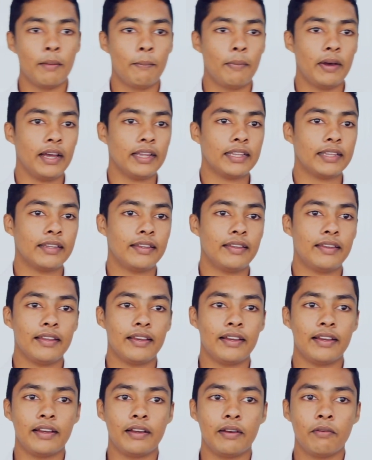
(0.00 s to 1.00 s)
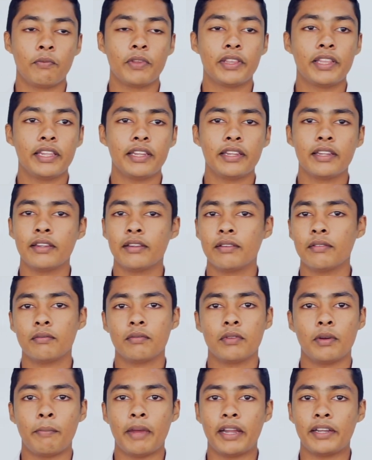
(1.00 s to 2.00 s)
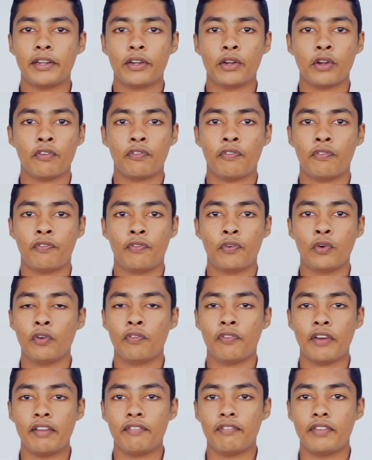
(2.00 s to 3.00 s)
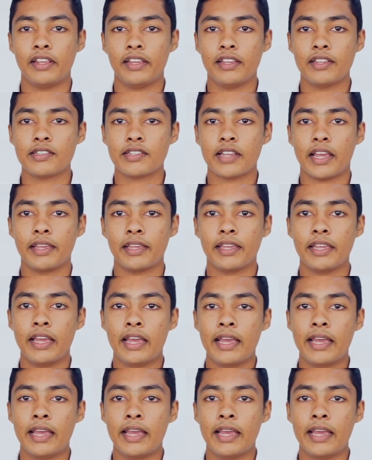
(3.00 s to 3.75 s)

But uh, within a matter of four or five days, I